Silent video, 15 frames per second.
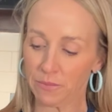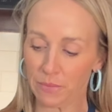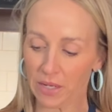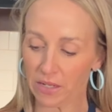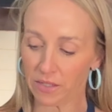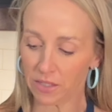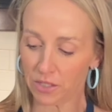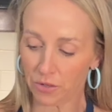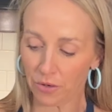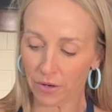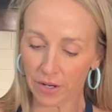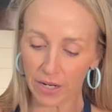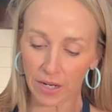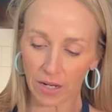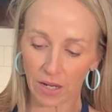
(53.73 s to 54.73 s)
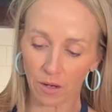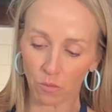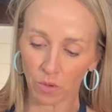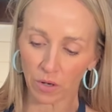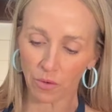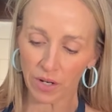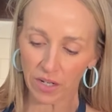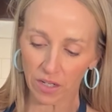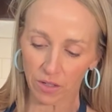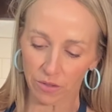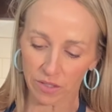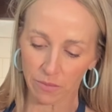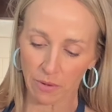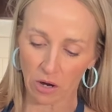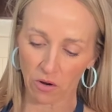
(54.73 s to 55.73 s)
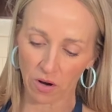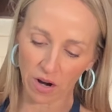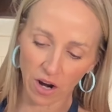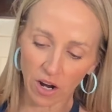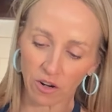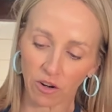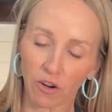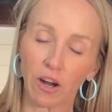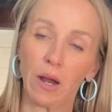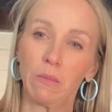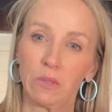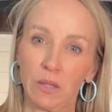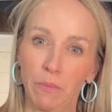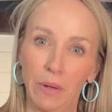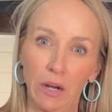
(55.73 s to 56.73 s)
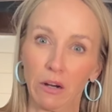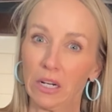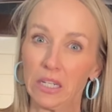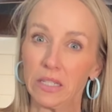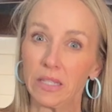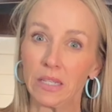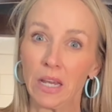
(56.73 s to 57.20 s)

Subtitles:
mandatory, and we're going to use about 100 grams of berries.